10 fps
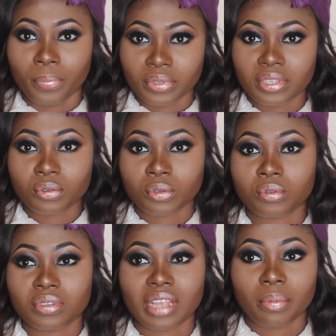But this was
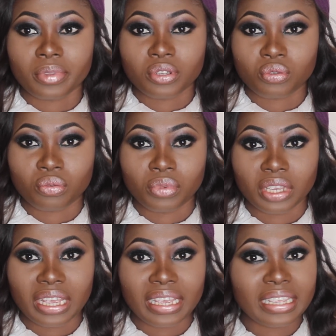what was happening to
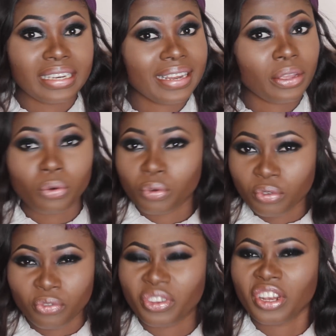me. They
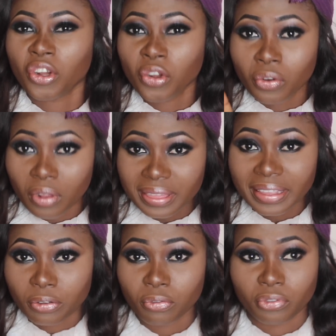couldn't fit.
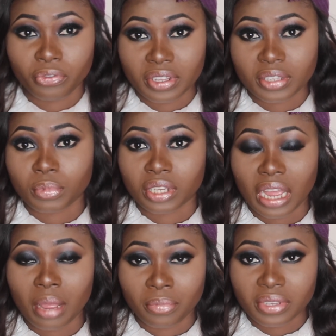Nothing could fit me.
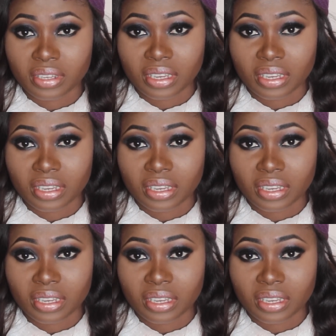I'm